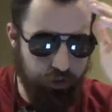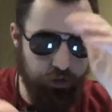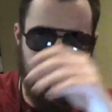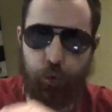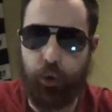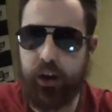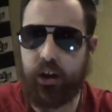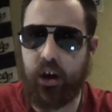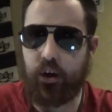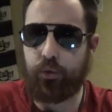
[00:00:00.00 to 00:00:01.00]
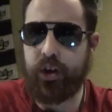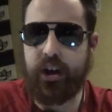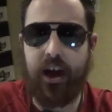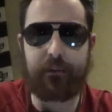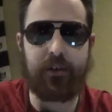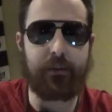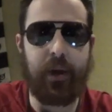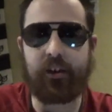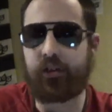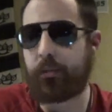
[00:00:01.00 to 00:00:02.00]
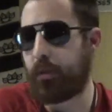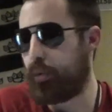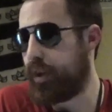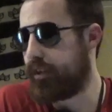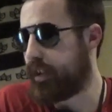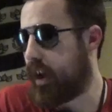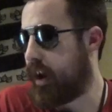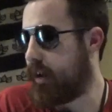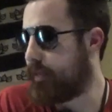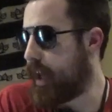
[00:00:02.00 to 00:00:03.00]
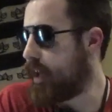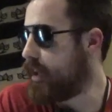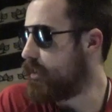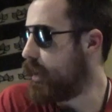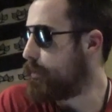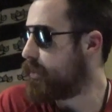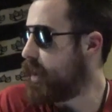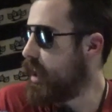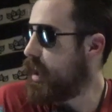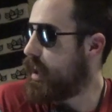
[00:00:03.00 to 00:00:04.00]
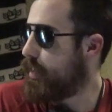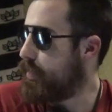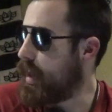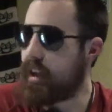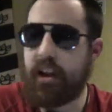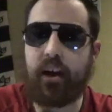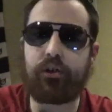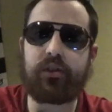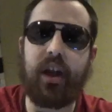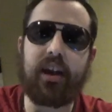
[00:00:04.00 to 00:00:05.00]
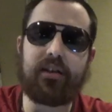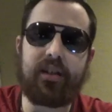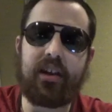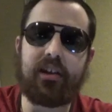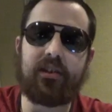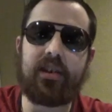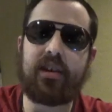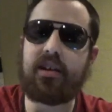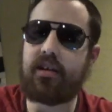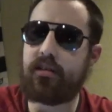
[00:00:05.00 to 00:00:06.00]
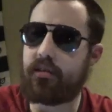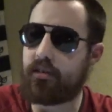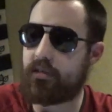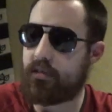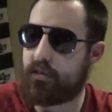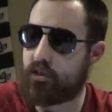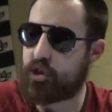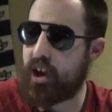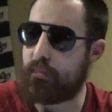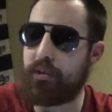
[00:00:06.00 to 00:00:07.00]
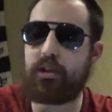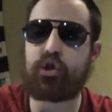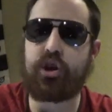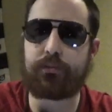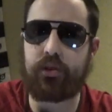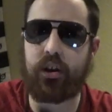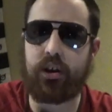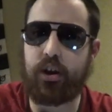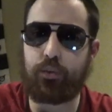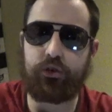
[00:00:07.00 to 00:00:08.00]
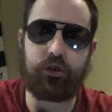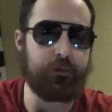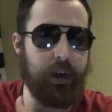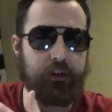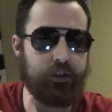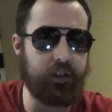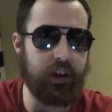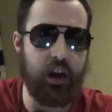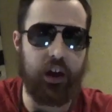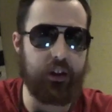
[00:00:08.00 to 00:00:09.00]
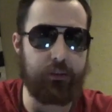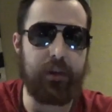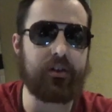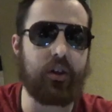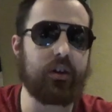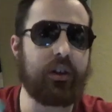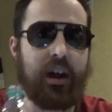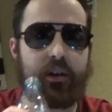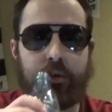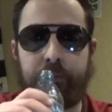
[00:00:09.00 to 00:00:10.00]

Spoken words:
quick recap of the past couple of weeks of AEW's. They announced a TNT Championship tourney, which is basically the mid card title,